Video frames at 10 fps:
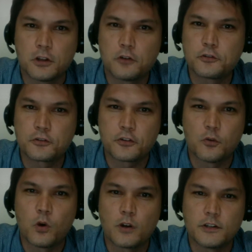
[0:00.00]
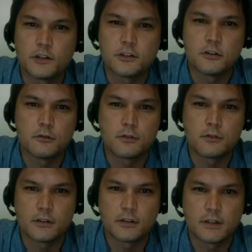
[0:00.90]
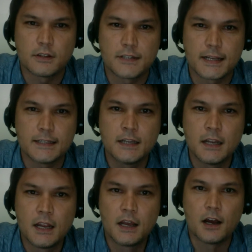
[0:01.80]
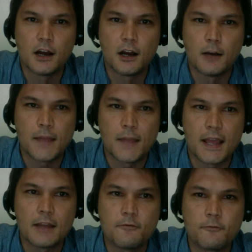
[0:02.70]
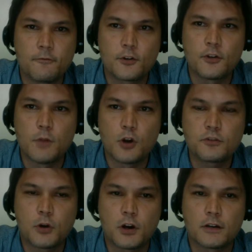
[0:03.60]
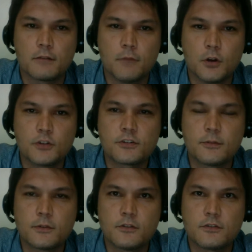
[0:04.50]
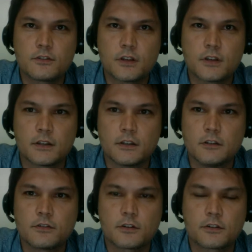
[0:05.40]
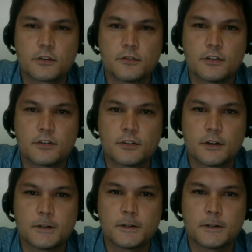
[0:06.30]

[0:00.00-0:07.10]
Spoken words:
closer to the 1 to 2 than to the 10. And for the most part, most of them use our service